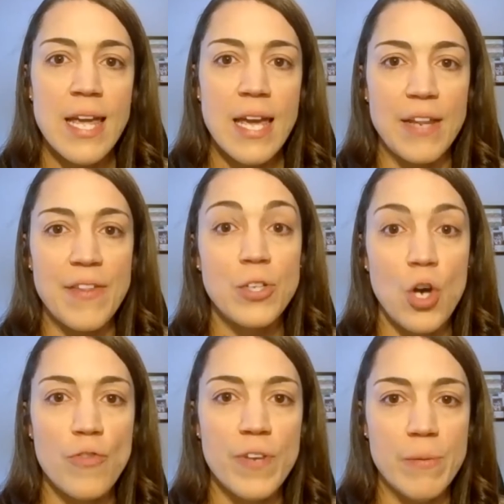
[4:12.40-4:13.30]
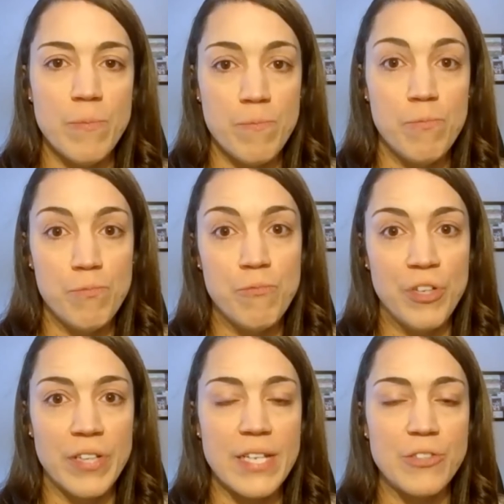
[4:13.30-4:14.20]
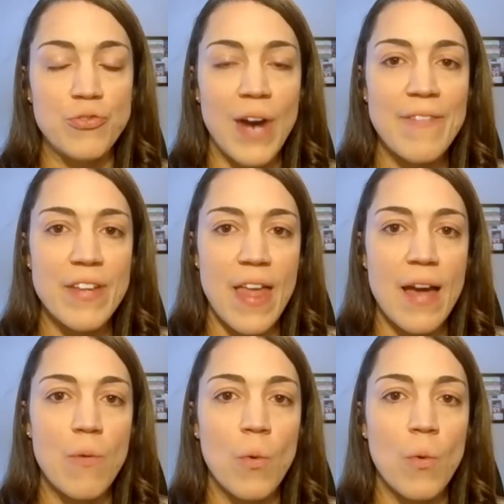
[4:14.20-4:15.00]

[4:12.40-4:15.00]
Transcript: And I think COVID really is driving that.